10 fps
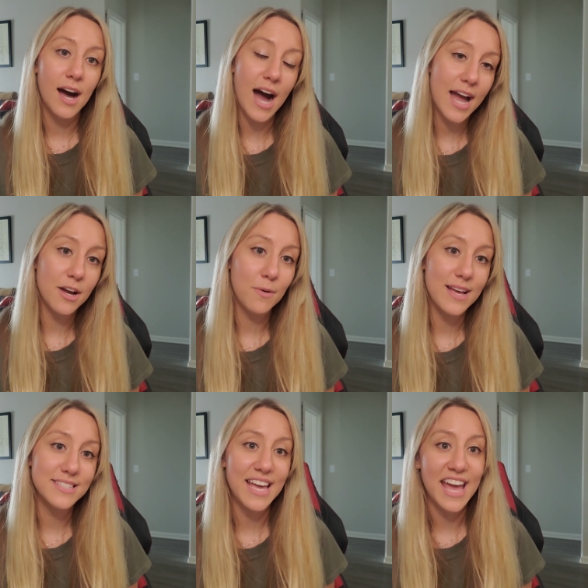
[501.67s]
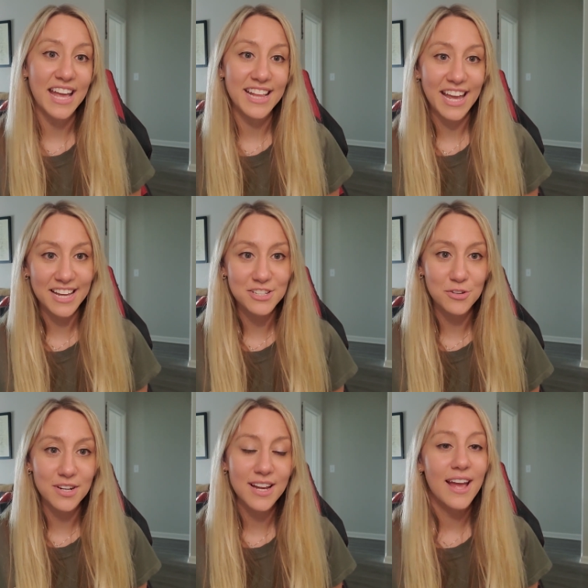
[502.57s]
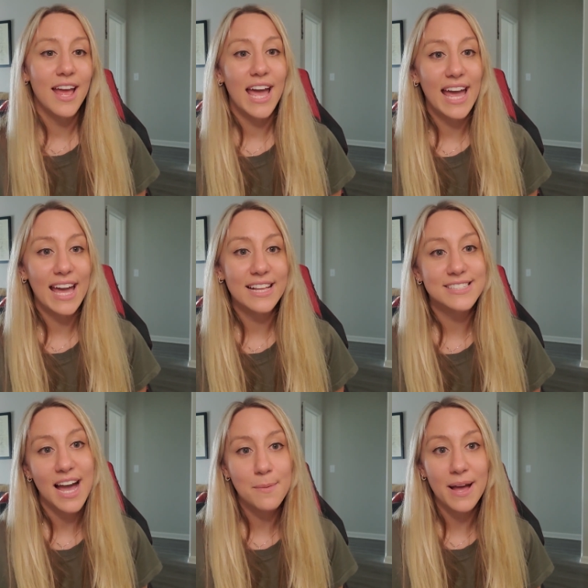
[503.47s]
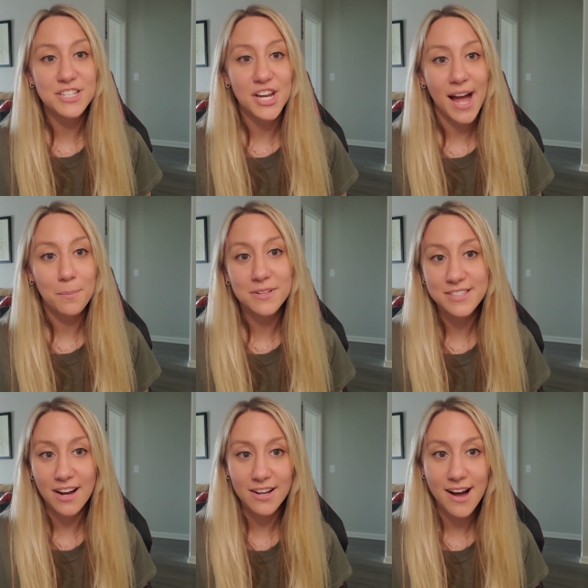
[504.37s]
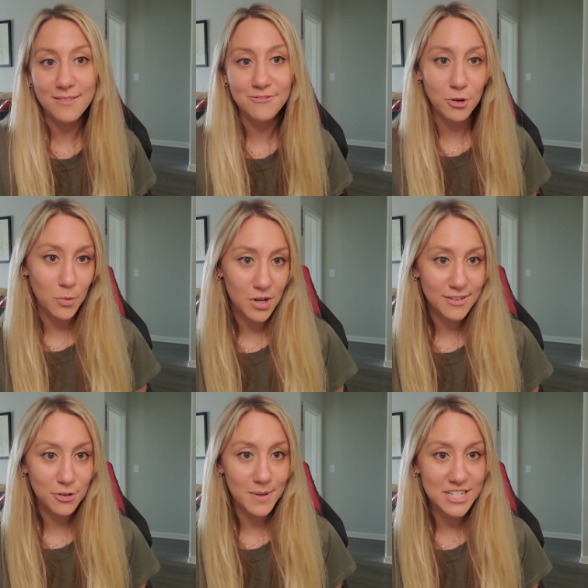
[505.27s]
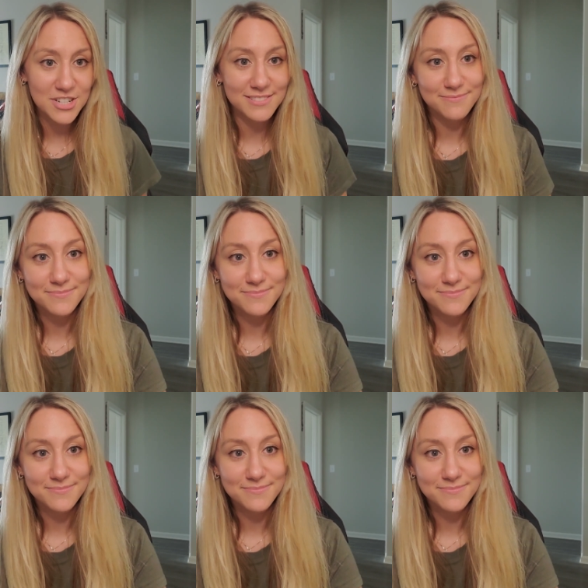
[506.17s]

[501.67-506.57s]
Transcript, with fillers: iOS and Android and typematchapp.com for more information.